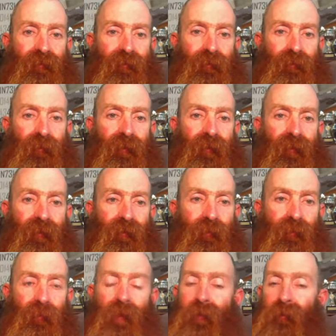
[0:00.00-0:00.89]
Wonder,
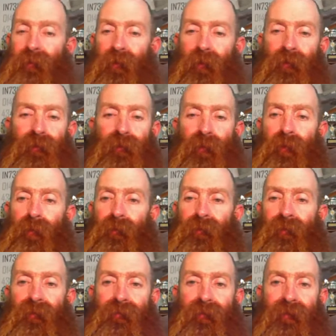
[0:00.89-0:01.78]
maybe I'll Google
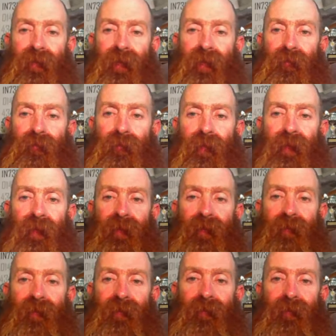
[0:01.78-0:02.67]
this for next week.
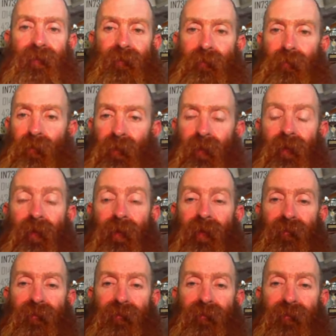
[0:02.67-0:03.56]
Well, I'll
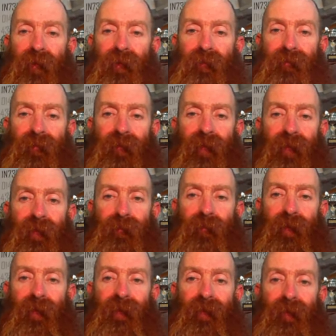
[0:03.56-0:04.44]
have a phone for next
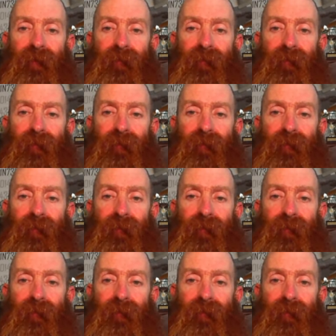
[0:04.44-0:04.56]
week.